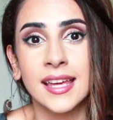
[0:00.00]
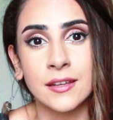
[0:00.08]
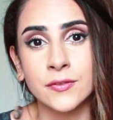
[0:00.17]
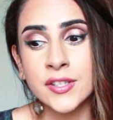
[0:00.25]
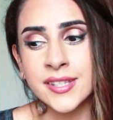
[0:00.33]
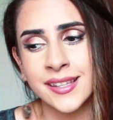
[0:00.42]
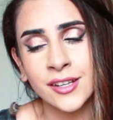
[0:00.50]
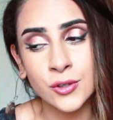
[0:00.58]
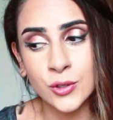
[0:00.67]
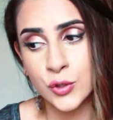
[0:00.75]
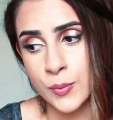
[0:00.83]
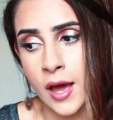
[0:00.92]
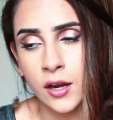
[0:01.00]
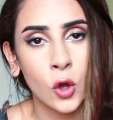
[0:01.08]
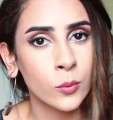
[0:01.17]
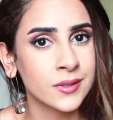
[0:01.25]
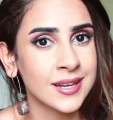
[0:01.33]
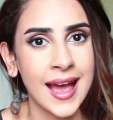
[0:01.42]
If you see there's a spot
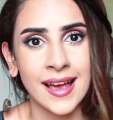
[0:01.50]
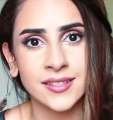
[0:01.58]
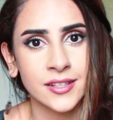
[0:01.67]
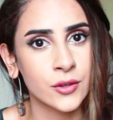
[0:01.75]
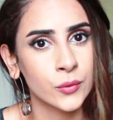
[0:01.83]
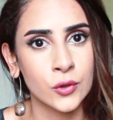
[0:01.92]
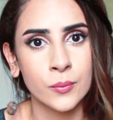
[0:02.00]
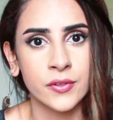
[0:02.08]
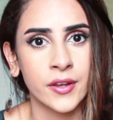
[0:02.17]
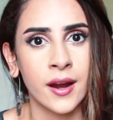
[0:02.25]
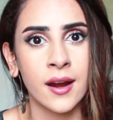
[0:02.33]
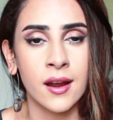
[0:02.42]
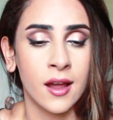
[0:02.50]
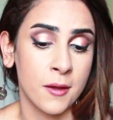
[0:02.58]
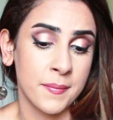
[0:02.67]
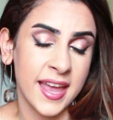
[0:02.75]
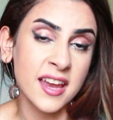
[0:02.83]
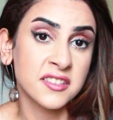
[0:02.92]
open, ask the group there,
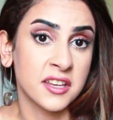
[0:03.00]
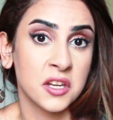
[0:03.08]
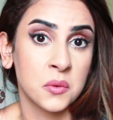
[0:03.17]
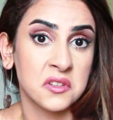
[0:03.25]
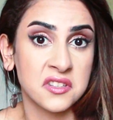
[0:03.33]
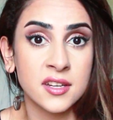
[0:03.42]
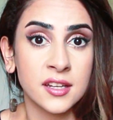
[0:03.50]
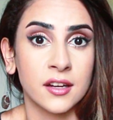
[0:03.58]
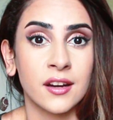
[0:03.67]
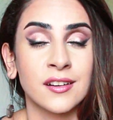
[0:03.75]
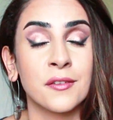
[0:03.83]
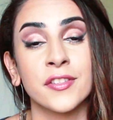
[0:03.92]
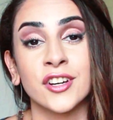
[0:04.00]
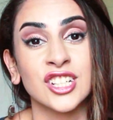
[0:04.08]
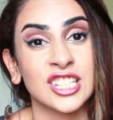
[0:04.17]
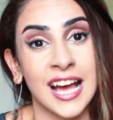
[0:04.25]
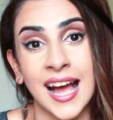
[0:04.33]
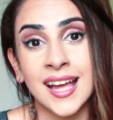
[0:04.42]
hey, is anyone sitting here? And if they're
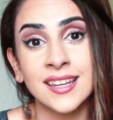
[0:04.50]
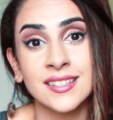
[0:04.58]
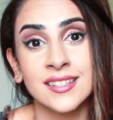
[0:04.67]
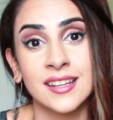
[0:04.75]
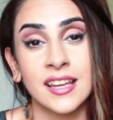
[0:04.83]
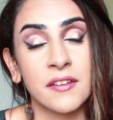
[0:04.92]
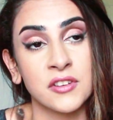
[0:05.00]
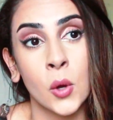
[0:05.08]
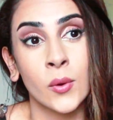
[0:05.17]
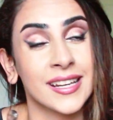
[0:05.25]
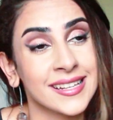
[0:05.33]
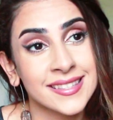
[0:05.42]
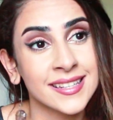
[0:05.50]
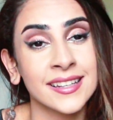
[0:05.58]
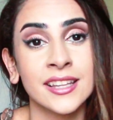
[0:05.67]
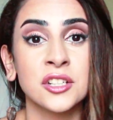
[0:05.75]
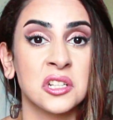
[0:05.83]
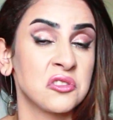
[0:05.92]
not, if no one is sitting
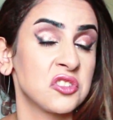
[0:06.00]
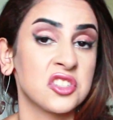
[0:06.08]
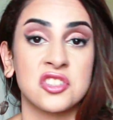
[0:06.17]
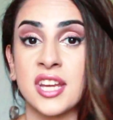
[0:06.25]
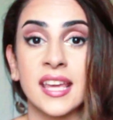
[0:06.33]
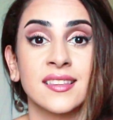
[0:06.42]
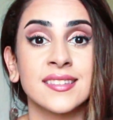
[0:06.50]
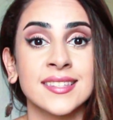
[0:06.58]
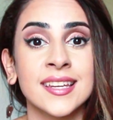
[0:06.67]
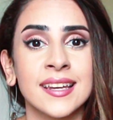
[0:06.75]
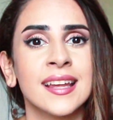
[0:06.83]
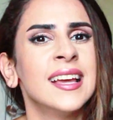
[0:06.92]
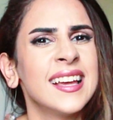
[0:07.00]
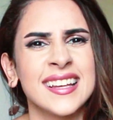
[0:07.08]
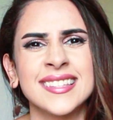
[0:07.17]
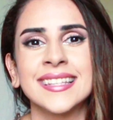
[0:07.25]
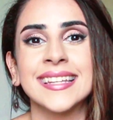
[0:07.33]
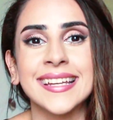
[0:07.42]
there, then just take a seat.
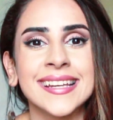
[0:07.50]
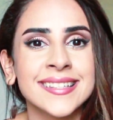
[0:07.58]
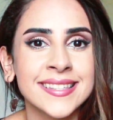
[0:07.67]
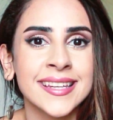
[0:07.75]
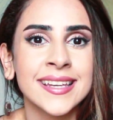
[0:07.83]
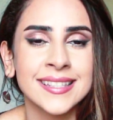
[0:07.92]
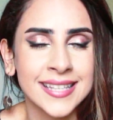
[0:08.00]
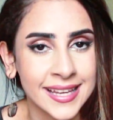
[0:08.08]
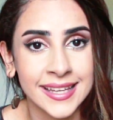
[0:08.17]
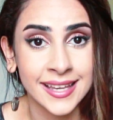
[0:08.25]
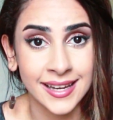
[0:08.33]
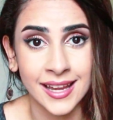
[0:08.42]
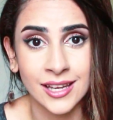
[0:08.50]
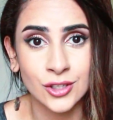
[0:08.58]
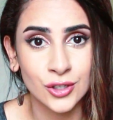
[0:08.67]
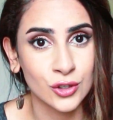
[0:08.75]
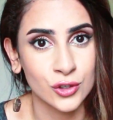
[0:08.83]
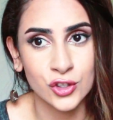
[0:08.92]
It's an easy ticket in
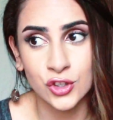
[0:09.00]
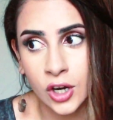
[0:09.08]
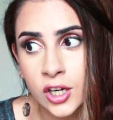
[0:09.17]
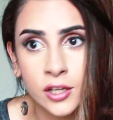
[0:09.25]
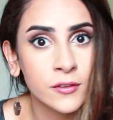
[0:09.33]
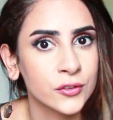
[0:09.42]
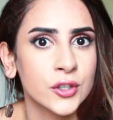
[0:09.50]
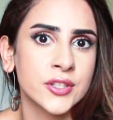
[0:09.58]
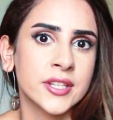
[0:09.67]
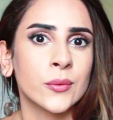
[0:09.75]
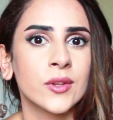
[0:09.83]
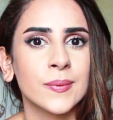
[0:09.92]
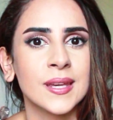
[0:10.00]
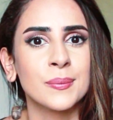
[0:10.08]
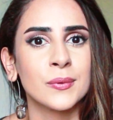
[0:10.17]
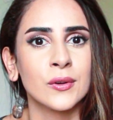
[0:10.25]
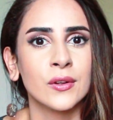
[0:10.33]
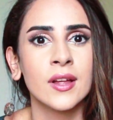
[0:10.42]
to just start conversing with
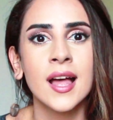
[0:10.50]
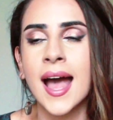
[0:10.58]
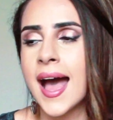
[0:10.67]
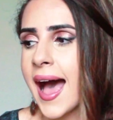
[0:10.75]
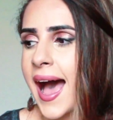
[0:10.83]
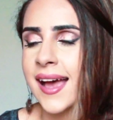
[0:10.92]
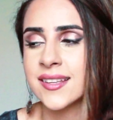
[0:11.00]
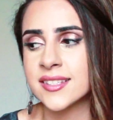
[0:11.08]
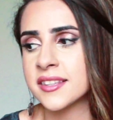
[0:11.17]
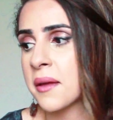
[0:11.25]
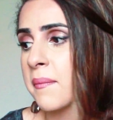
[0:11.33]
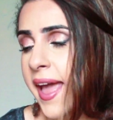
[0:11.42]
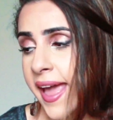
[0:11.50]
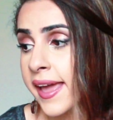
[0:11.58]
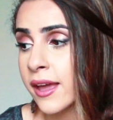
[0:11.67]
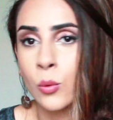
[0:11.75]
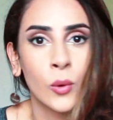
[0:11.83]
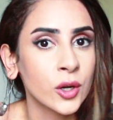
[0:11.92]
people. Ask them,
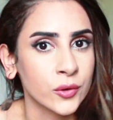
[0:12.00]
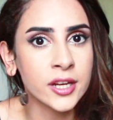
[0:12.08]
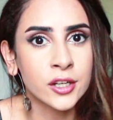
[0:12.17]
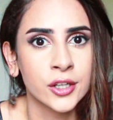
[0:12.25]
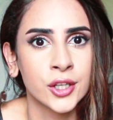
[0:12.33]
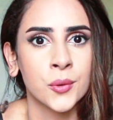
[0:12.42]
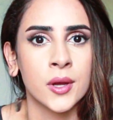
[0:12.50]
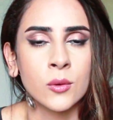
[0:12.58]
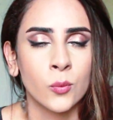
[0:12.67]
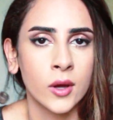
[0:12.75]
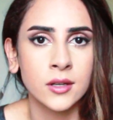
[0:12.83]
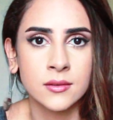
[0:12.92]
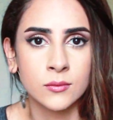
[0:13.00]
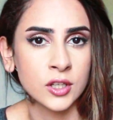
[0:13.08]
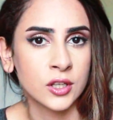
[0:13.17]
hey, what grade are you in? What